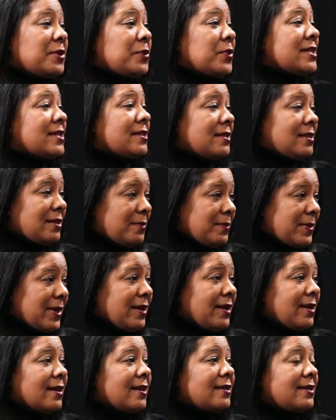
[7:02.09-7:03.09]
It was still in my
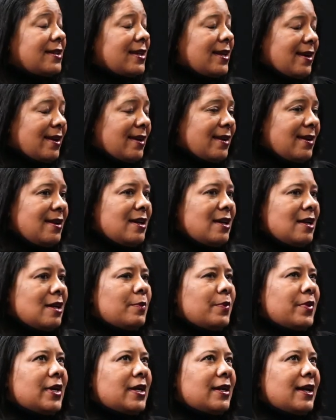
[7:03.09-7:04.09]
head, yeah.
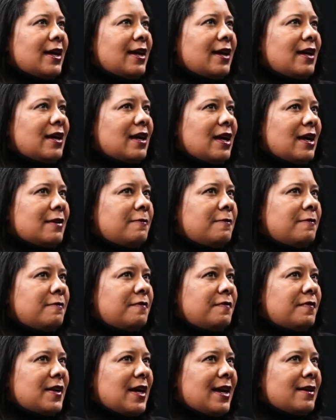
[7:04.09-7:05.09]
But I
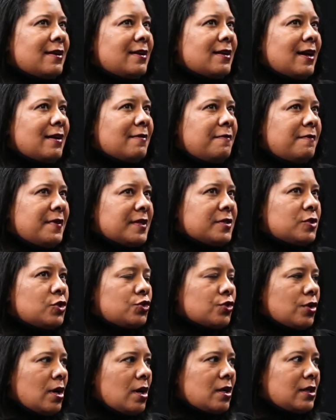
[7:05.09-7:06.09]
felt
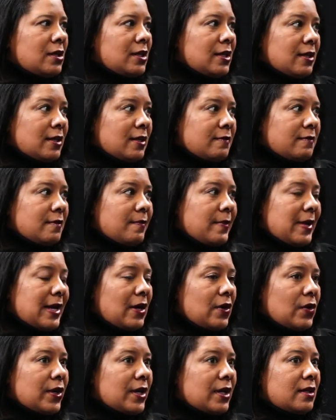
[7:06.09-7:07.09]
strongly enough
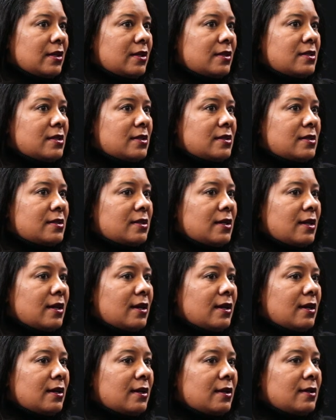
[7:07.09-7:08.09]
about it to
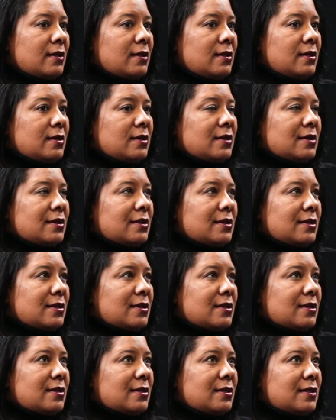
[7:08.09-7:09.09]
say
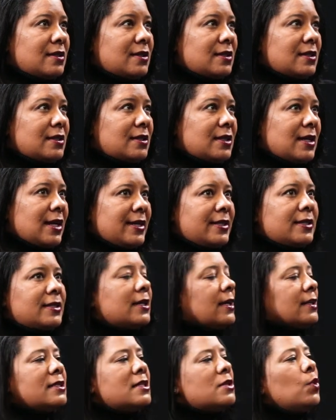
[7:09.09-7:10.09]
I
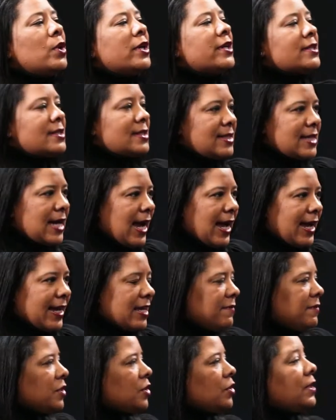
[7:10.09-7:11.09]
didn't want it to die,
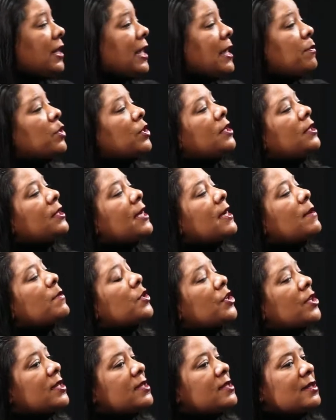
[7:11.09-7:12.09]
even though Lambert &
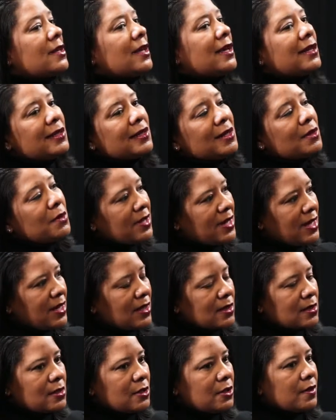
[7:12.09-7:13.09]
Lambert had said, no
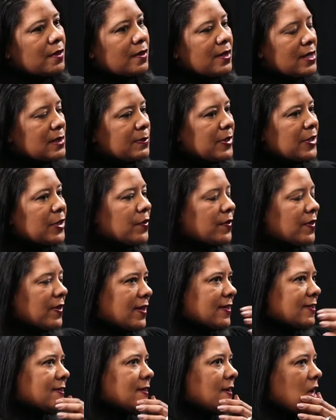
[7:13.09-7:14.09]
thanks, thanks but no
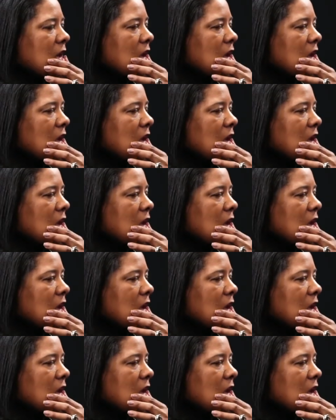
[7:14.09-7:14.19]
thanks,